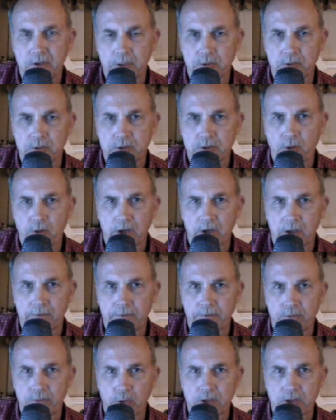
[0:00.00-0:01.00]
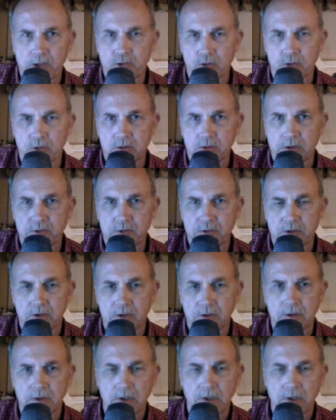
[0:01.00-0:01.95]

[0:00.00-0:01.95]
He was quite influential. He was a